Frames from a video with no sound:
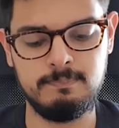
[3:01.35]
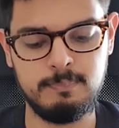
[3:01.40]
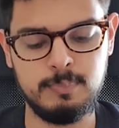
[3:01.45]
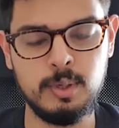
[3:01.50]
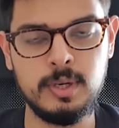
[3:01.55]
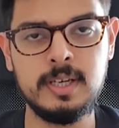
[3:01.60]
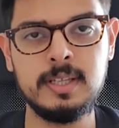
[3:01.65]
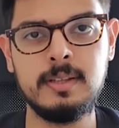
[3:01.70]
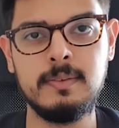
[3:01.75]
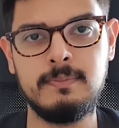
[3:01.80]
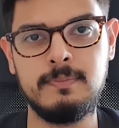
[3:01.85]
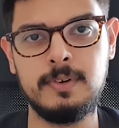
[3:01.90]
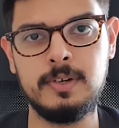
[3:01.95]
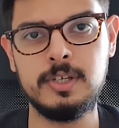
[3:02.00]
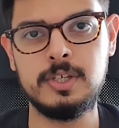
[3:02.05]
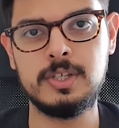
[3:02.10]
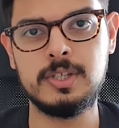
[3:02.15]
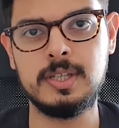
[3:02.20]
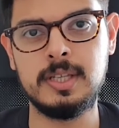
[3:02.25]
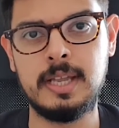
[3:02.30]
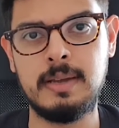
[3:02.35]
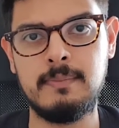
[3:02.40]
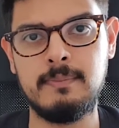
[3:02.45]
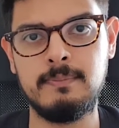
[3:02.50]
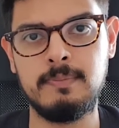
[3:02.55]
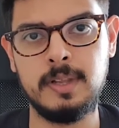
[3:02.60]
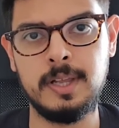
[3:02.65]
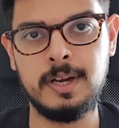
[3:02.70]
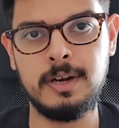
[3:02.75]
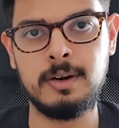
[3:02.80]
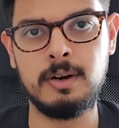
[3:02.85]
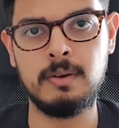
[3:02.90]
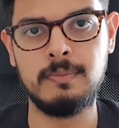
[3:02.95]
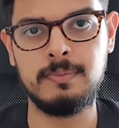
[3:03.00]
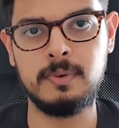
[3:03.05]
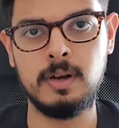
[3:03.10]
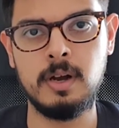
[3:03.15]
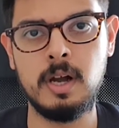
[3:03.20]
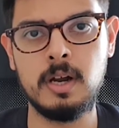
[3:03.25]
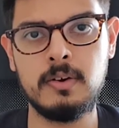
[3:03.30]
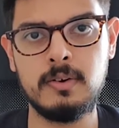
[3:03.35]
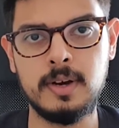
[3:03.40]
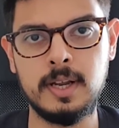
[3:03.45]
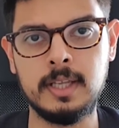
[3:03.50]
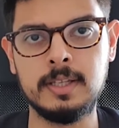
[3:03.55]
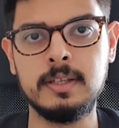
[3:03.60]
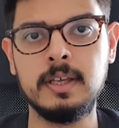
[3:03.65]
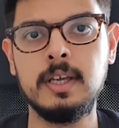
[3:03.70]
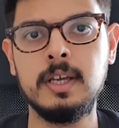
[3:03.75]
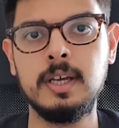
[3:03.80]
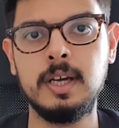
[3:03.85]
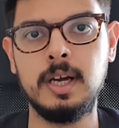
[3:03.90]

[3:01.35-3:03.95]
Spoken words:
putting the first layer of concrete,